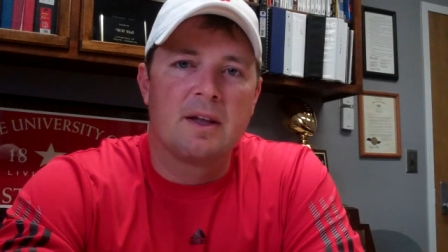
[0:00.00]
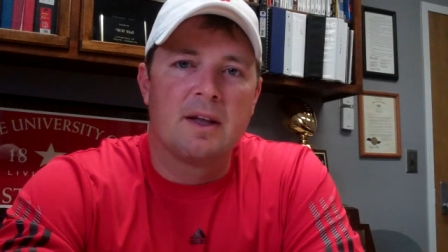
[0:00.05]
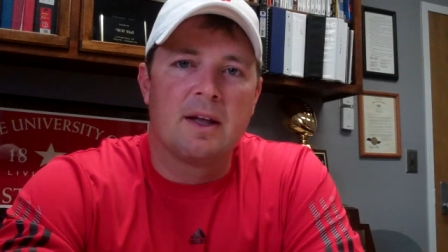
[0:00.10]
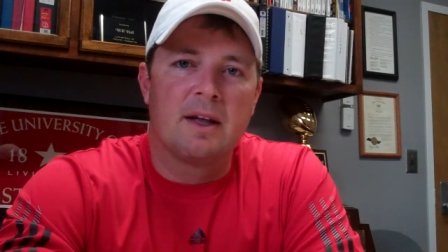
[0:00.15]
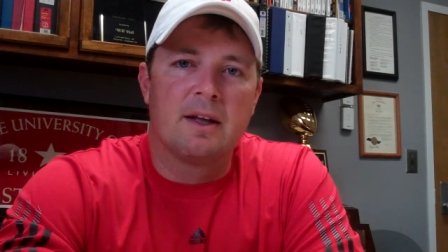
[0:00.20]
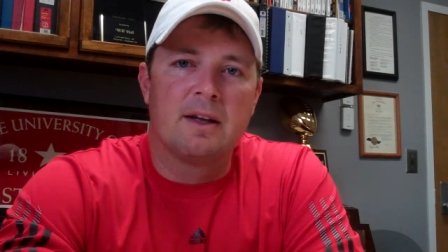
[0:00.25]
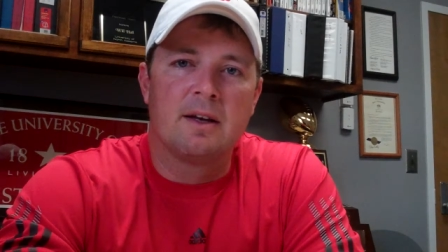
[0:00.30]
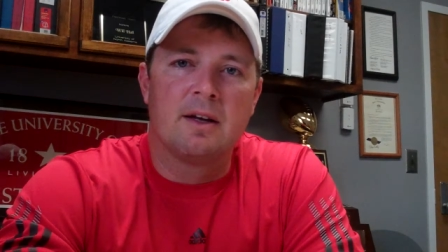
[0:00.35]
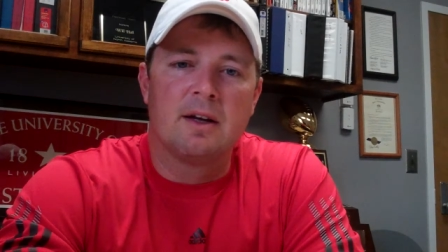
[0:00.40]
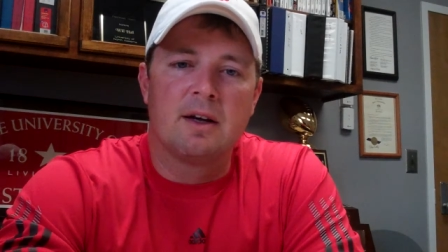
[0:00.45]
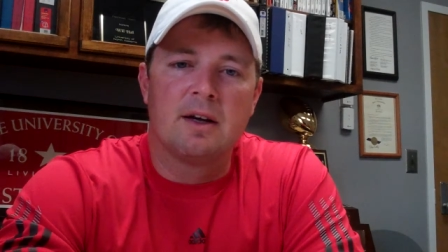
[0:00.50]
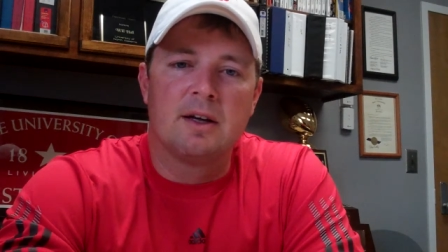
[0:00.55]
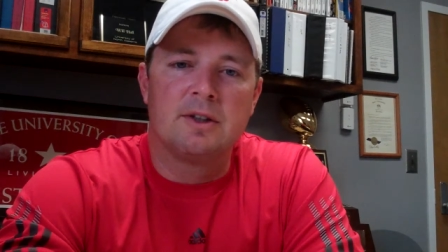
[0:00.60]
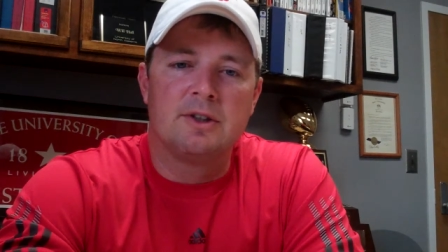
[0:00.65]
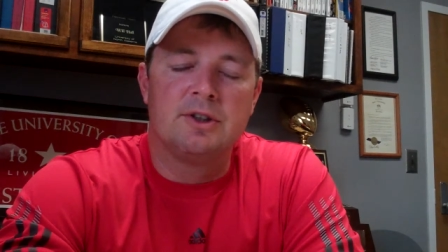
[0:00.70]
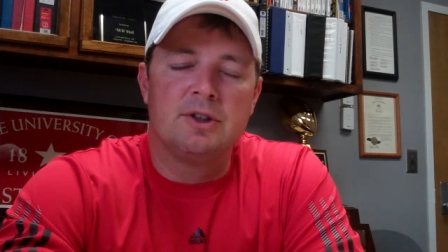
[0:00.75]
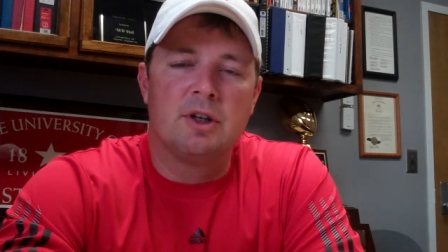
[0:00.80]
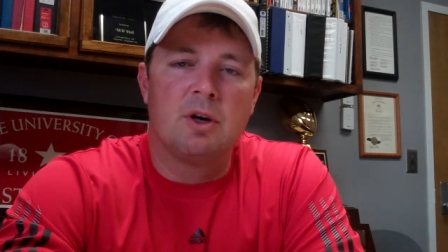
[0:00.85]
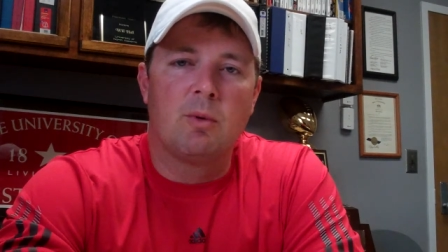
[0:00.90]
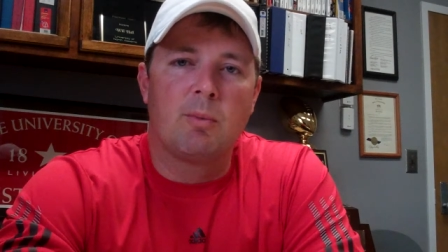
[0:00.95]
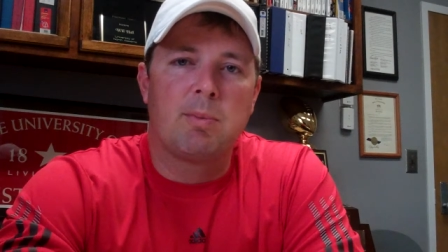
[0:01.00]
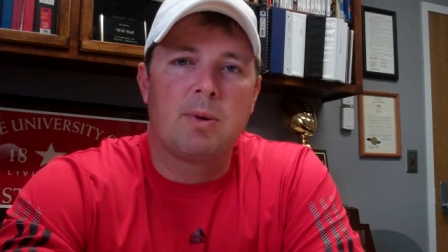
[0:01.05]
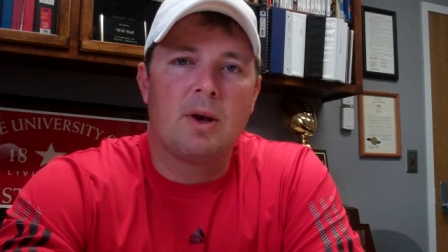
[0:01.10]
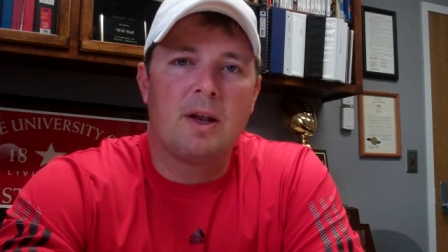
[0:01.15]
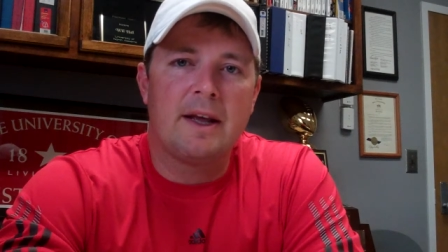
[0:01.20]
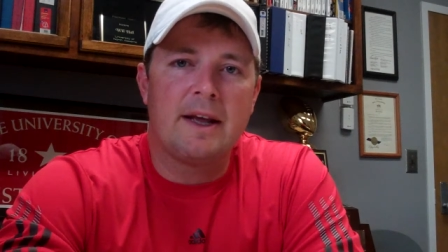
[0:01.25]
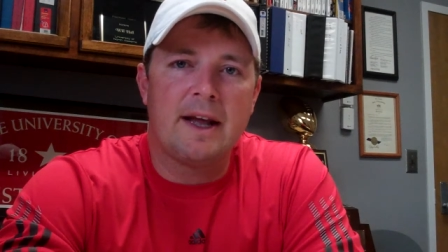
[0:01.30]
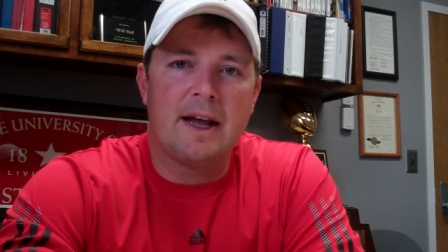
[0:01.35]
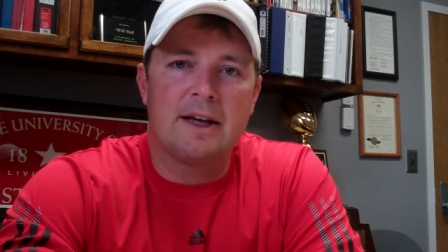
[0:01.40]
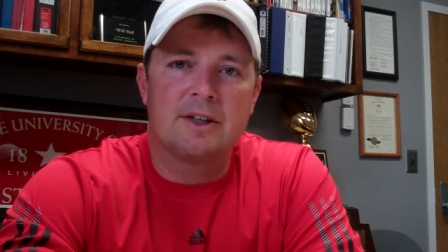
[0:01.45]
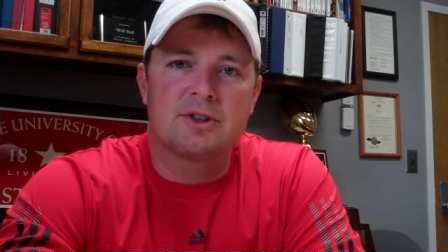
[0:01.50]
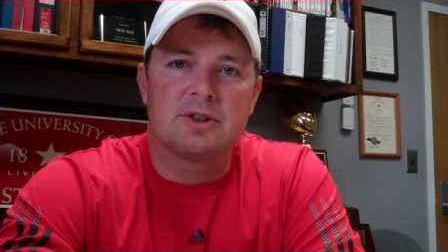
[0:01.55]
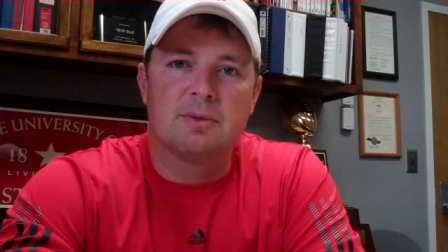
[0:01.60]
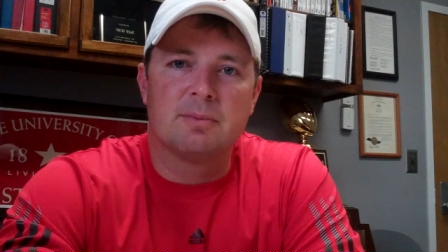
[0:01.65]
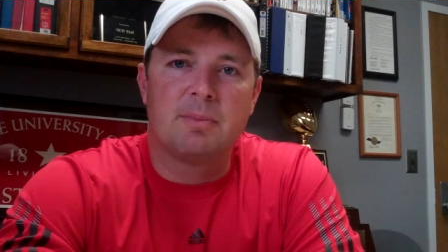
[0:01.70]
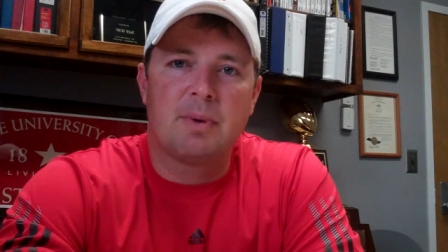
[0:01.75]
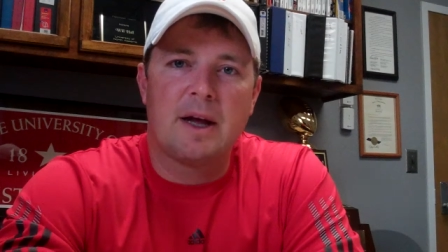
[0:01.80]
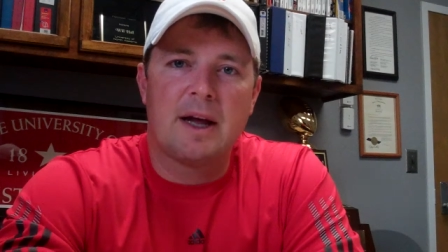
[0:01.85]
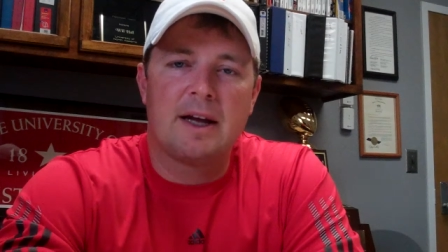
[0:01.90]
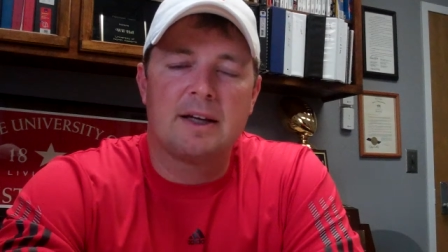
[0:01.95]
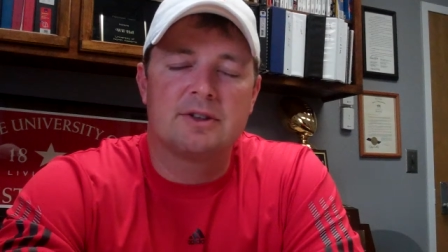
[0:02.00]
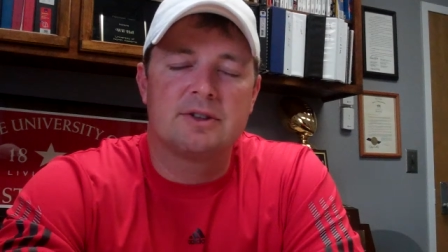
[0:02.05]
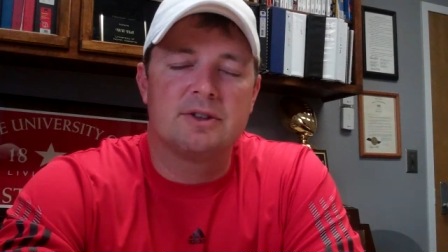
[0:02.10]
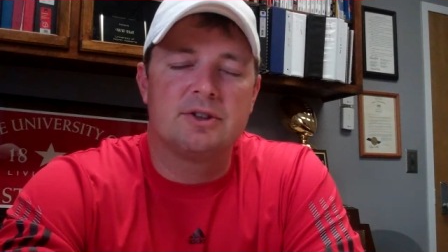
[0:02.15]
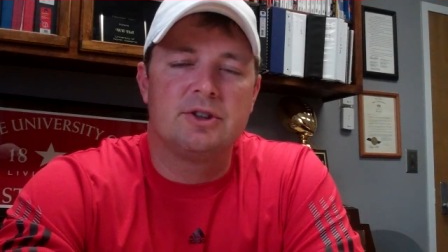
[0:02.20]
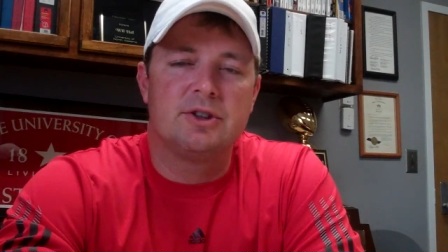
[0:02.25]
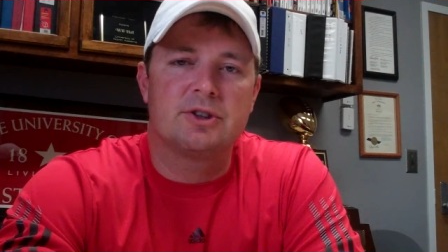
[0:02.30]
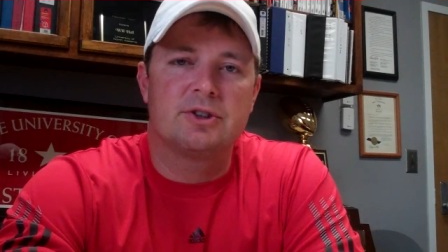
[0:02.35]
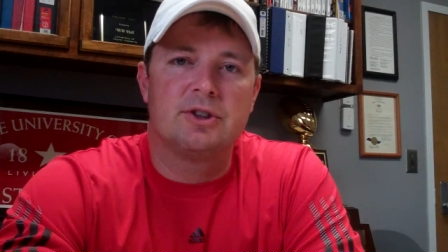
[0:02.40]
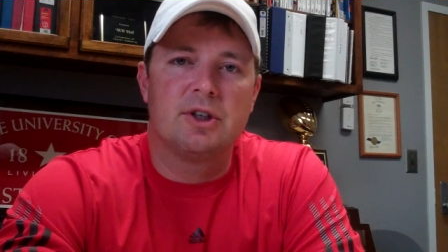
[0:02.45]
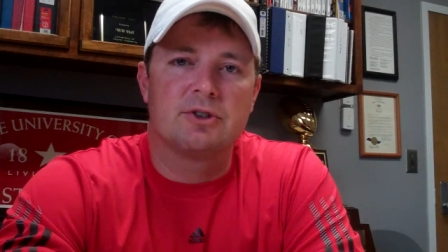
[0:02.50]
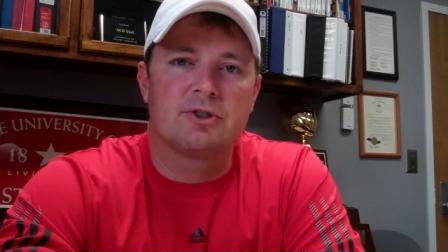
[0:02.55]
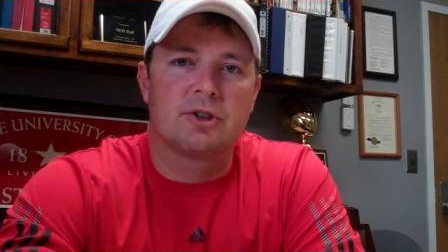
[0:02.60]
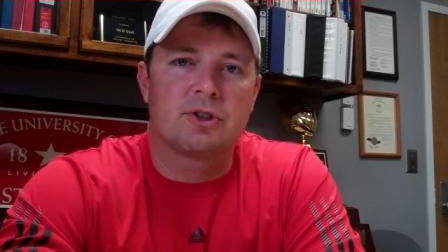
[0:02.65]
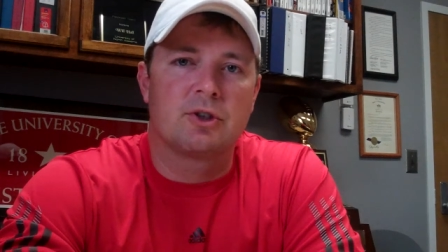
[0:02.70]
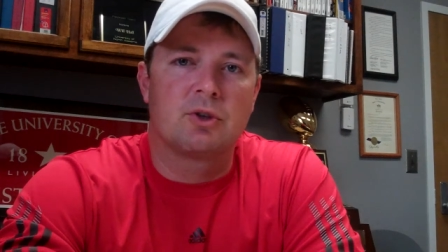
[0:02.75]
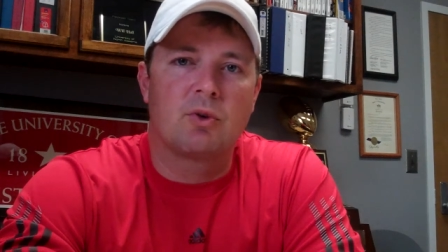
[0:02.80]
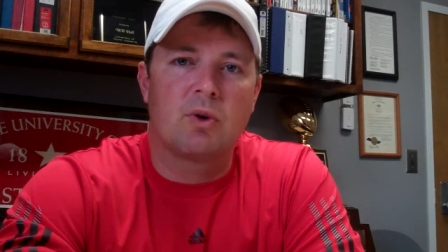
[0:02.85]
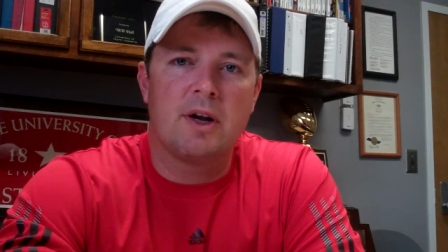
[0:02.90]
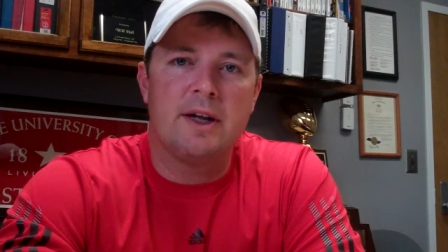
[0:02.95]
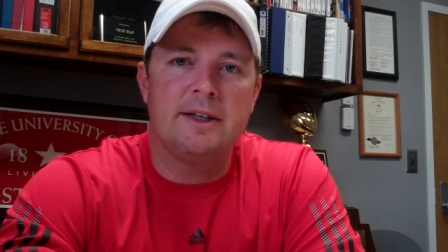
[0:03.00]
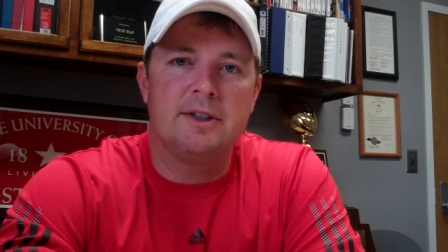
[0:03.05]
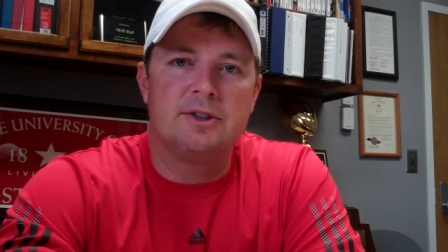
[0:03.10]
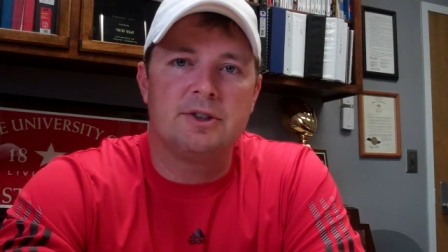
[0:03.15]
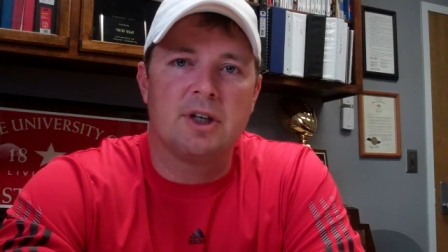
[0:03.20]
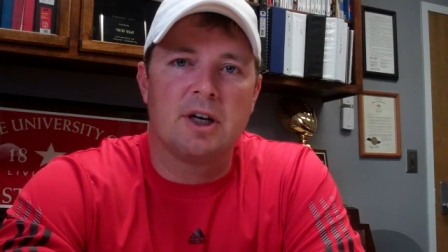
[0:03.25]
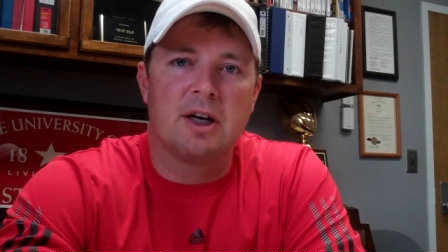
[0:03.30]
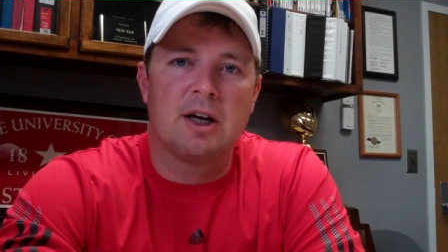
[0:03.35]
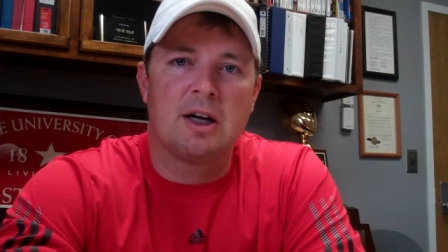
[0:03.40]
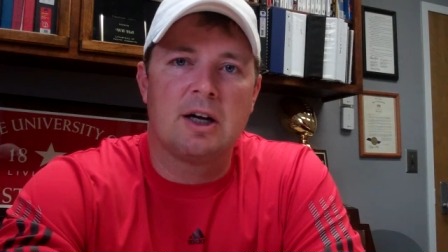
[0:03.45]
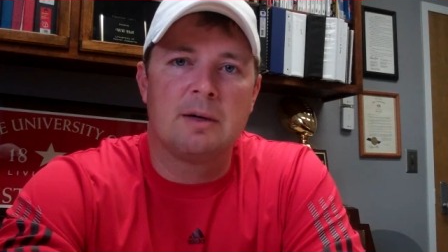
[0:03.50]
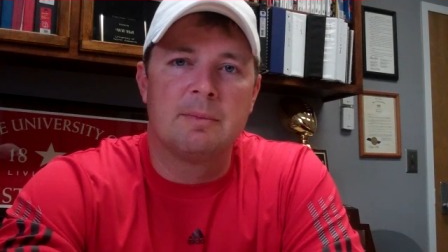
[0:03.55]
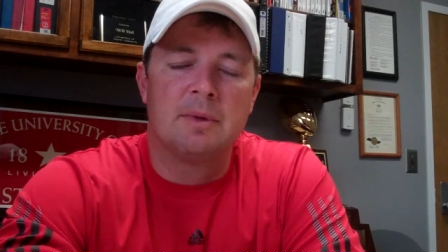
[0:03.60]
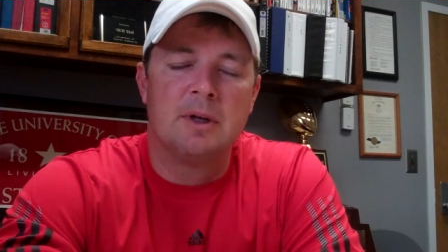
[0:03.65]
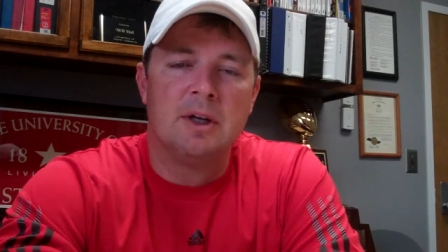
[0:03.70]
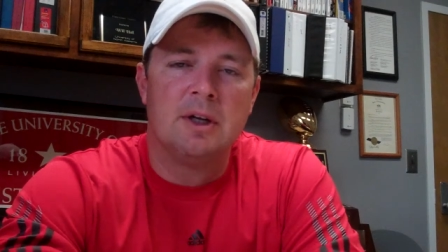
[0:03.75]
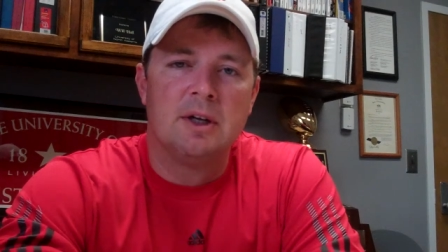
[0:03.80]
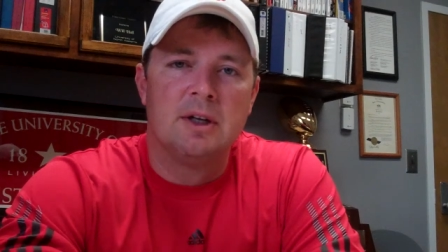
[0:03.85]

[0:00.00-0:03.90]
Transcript: and uh, you know play action passes just does a great job